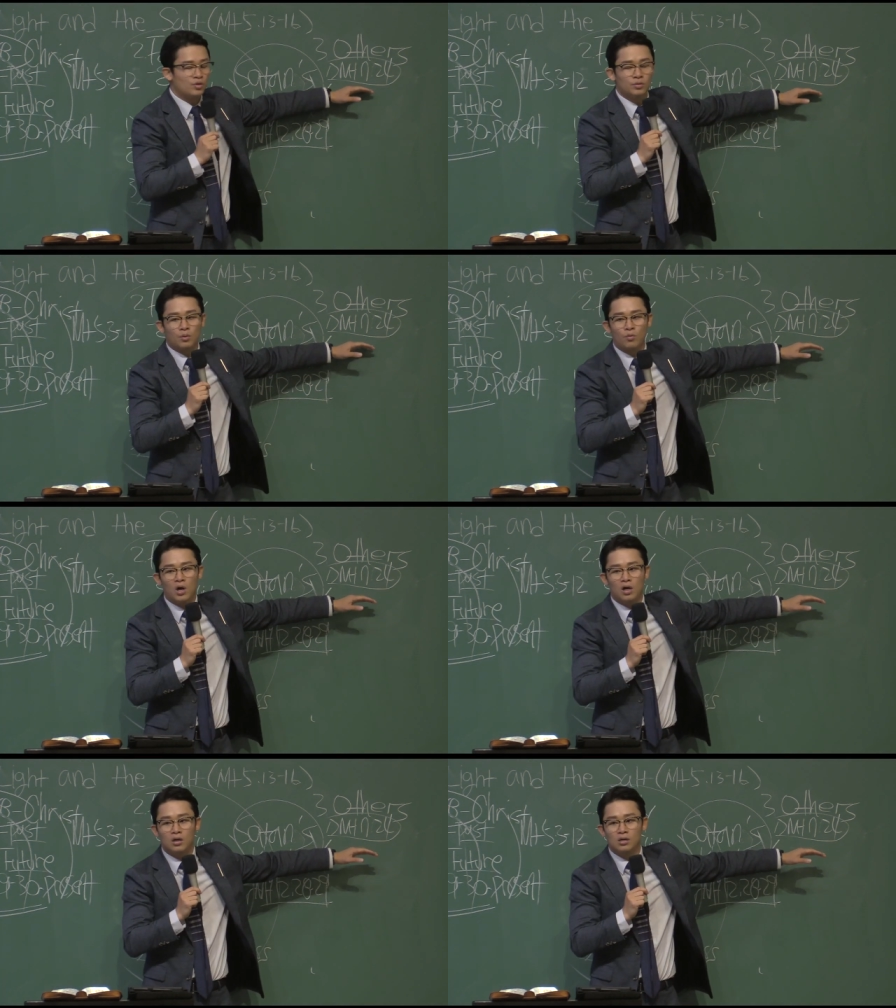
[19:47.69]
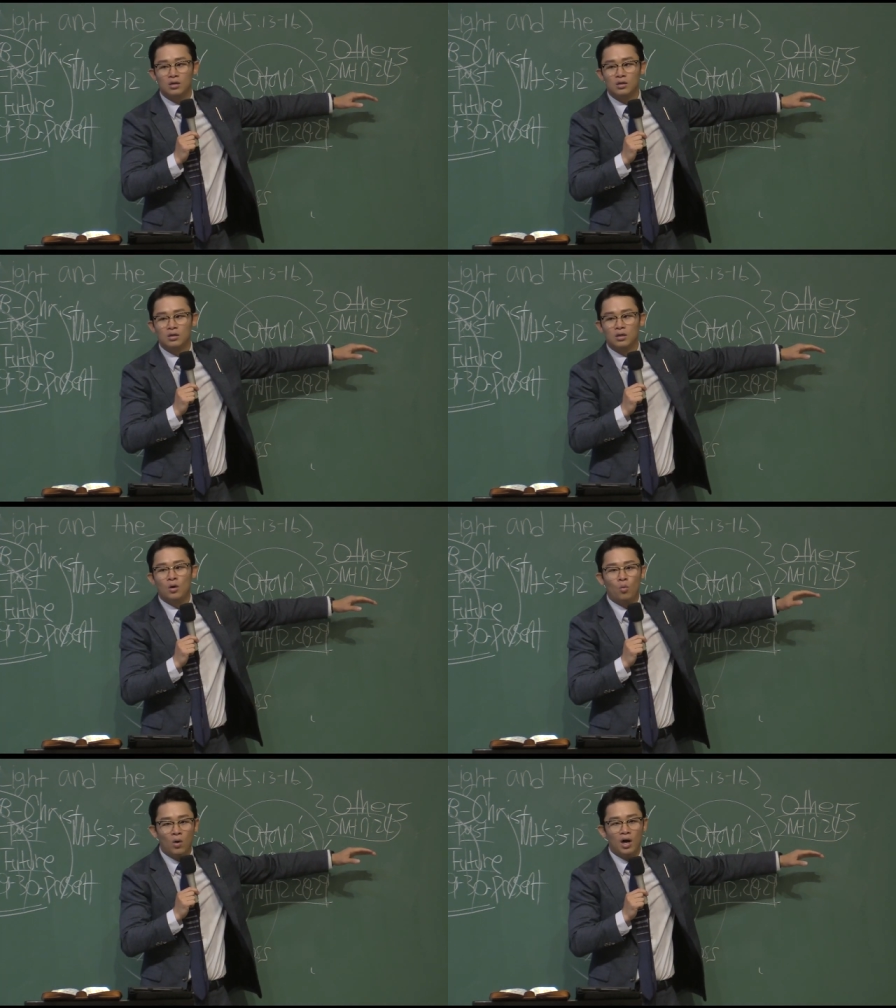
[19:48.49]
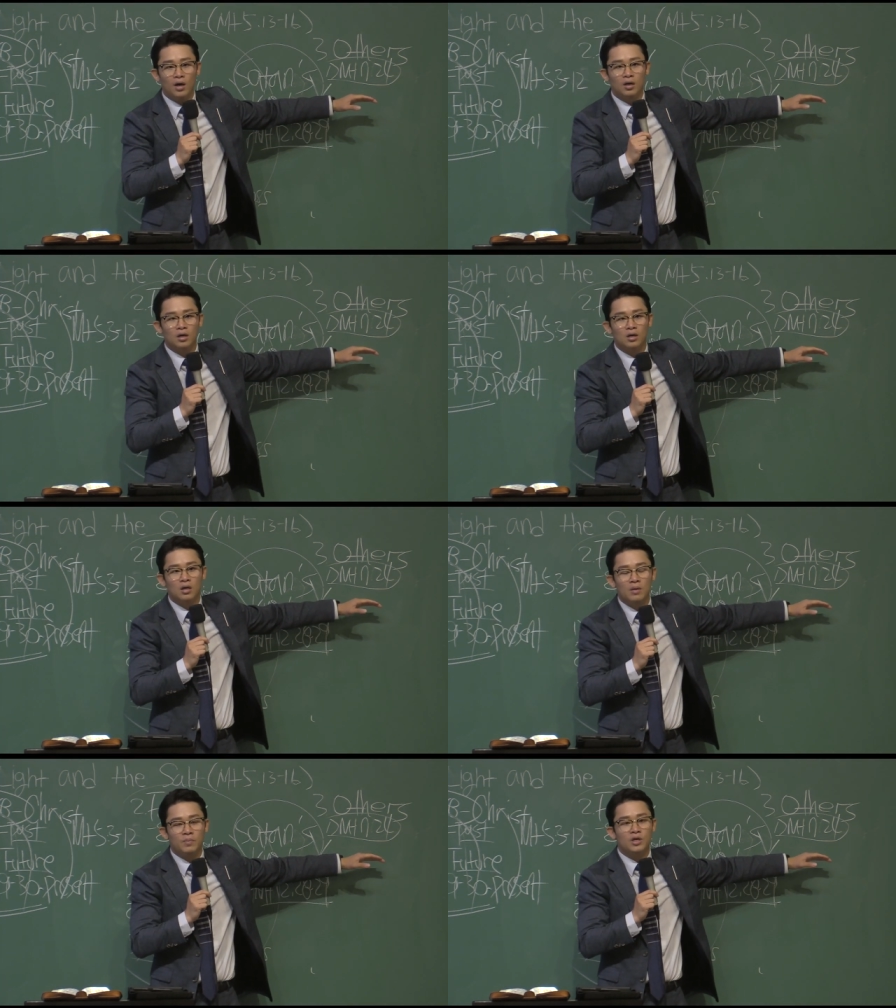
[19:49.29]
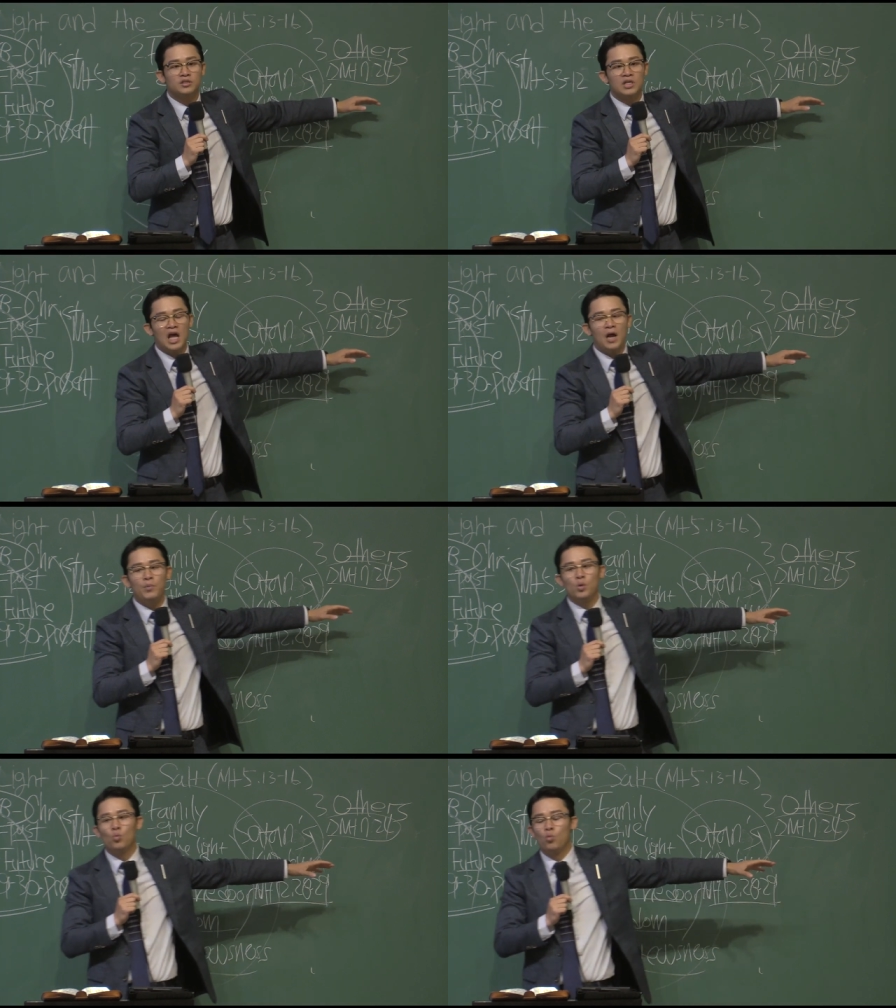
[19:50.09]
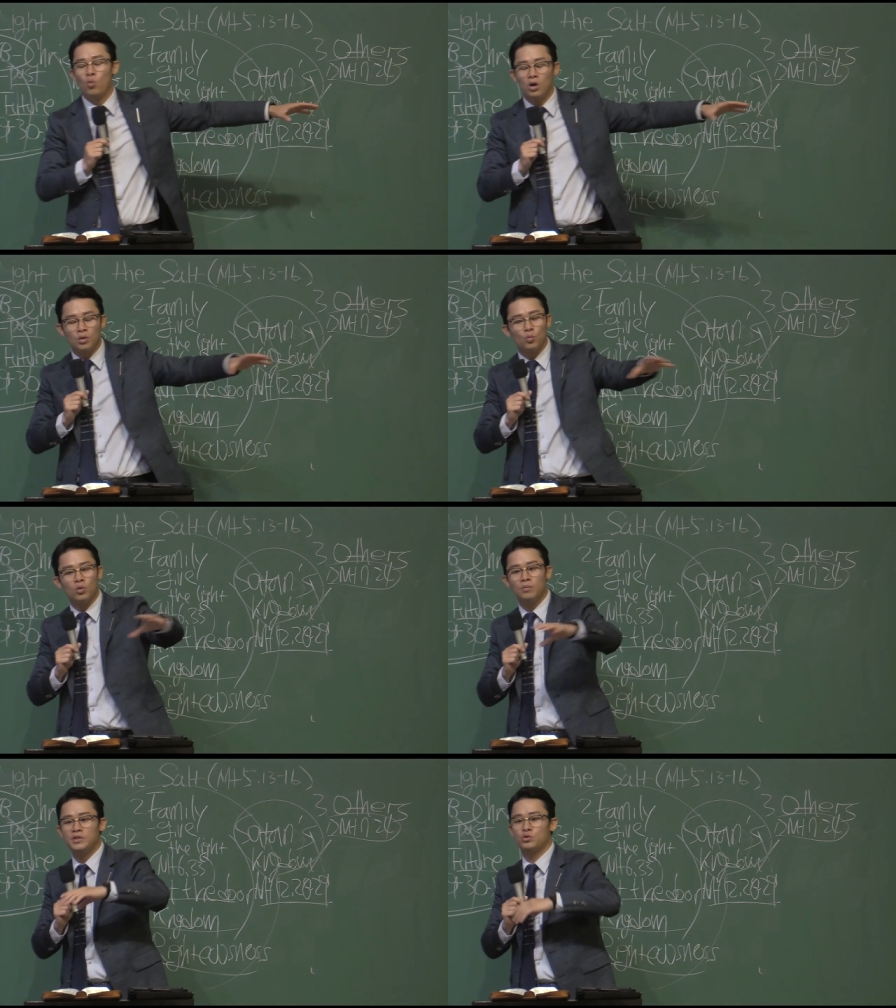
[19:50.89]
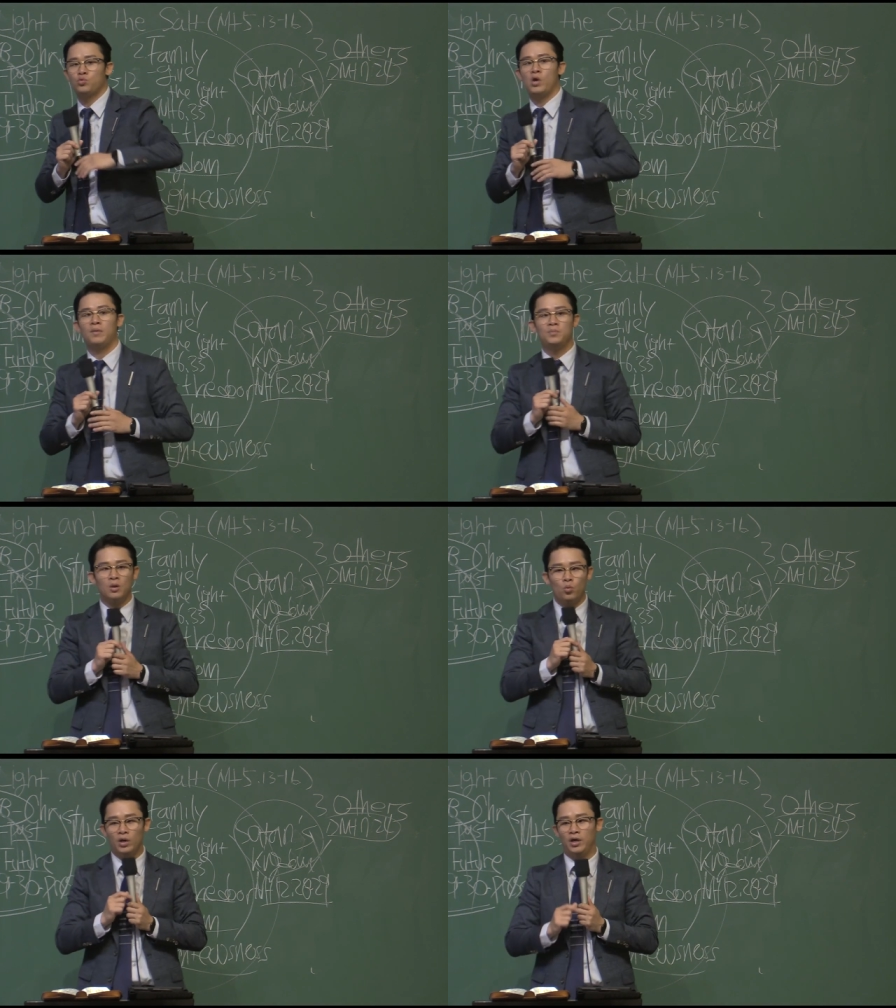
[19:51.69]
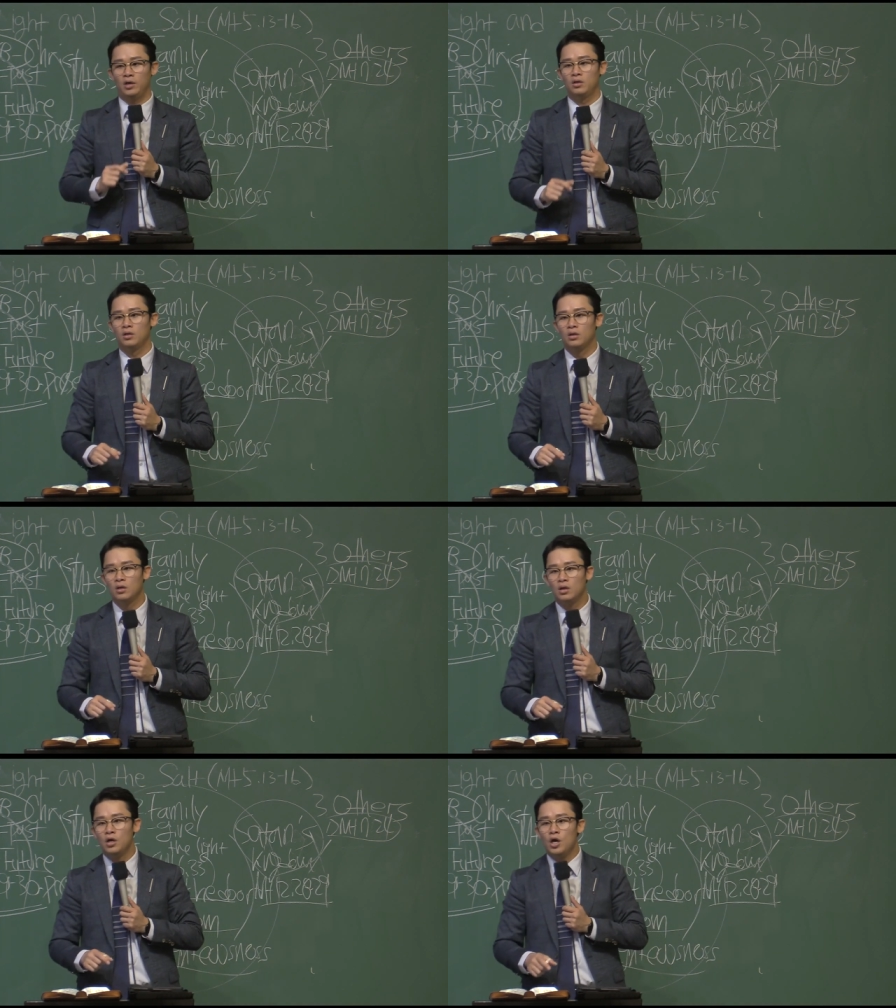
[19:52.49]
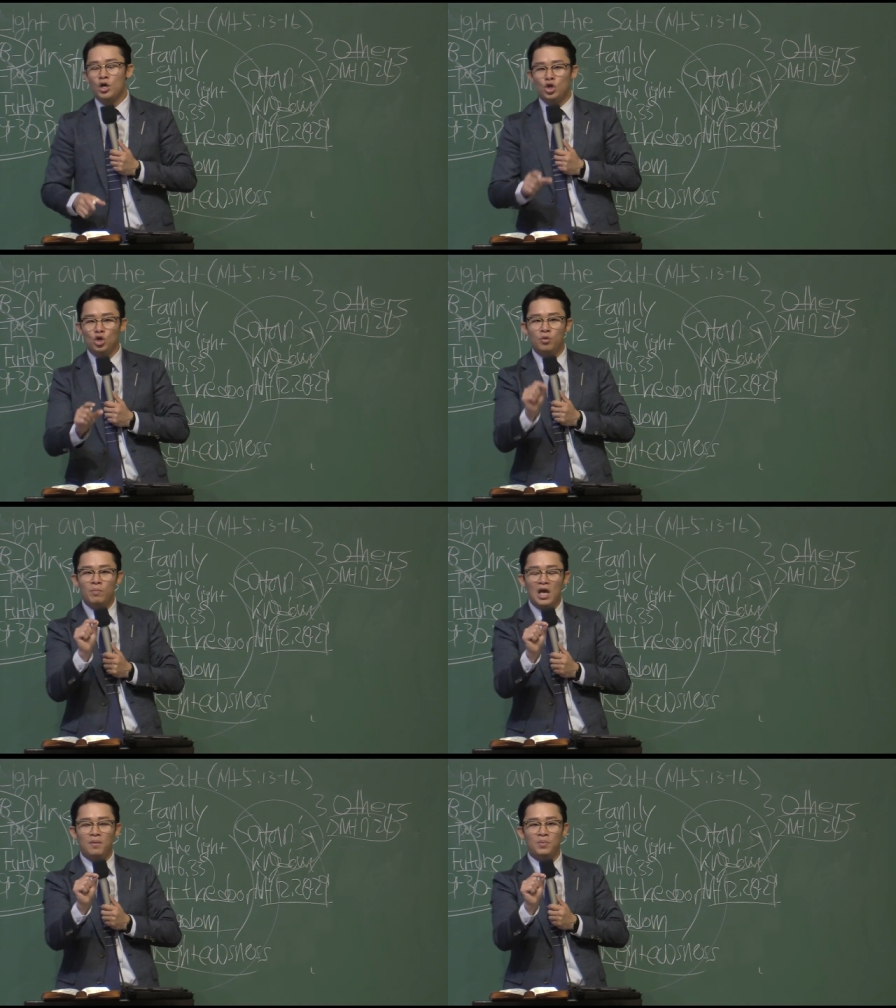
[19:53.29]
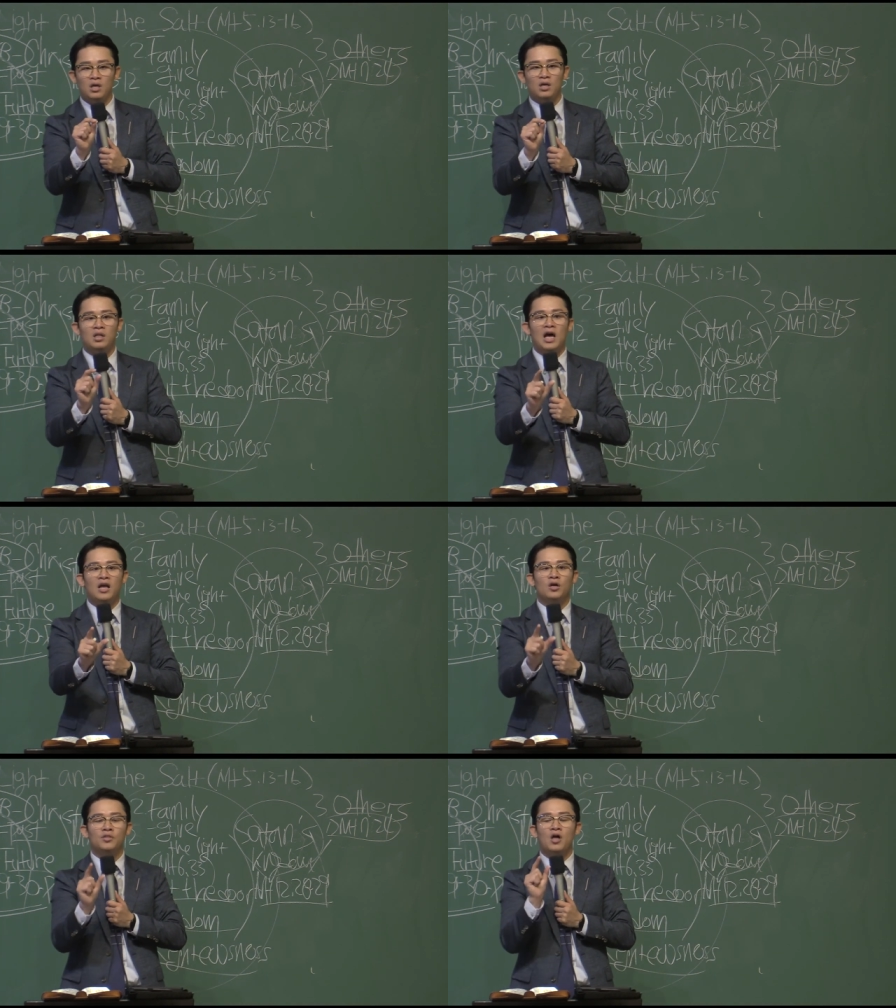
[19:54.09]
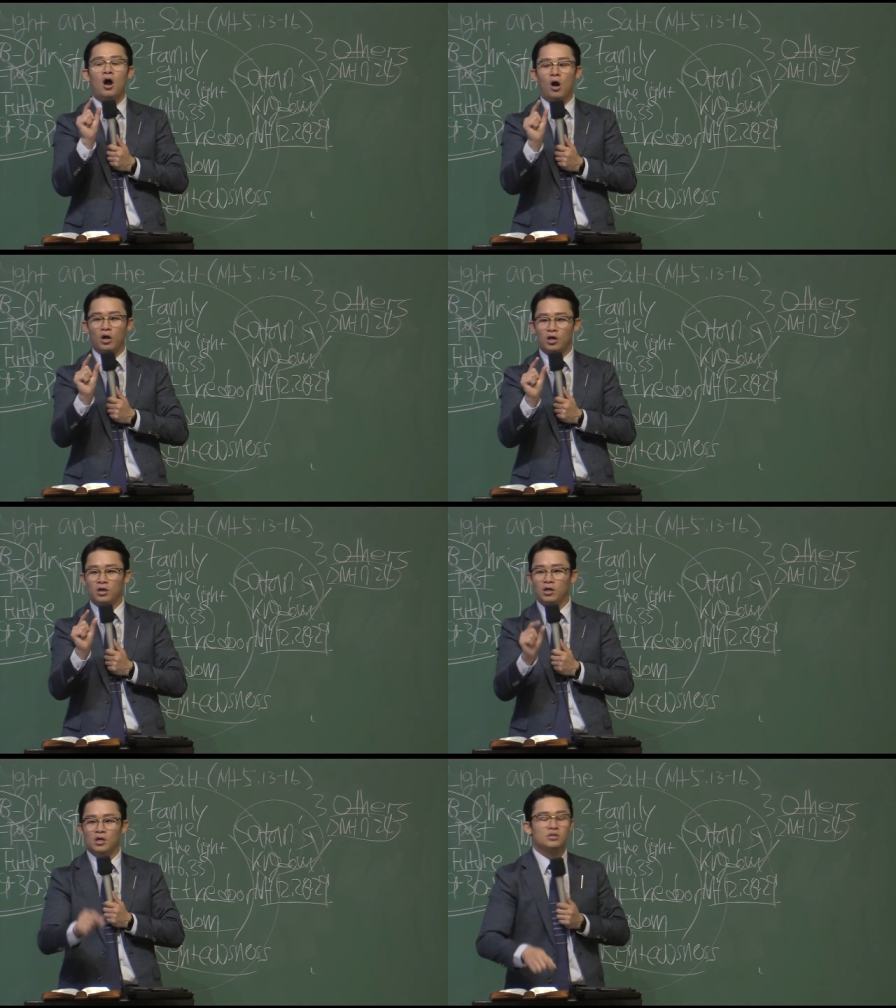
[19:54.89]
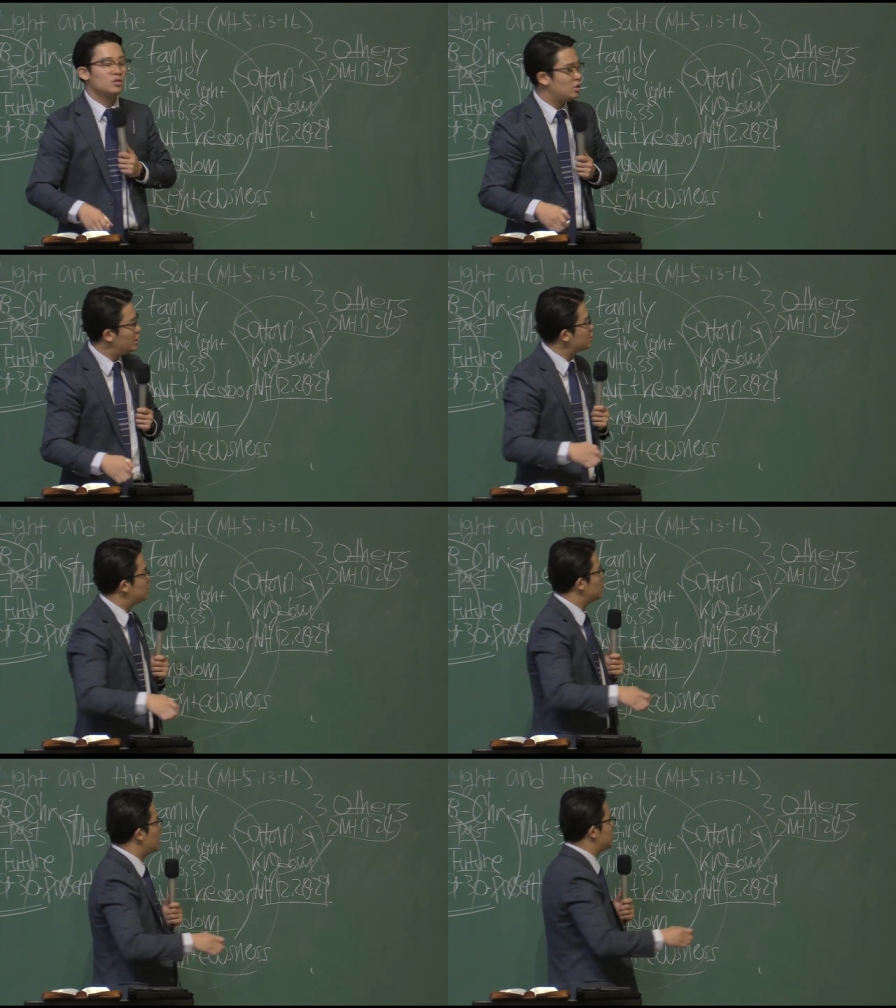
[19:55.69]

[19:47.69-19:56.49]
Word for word: on the rock. Why? Because everyone will be swept away. You may be like an ark. So let's look at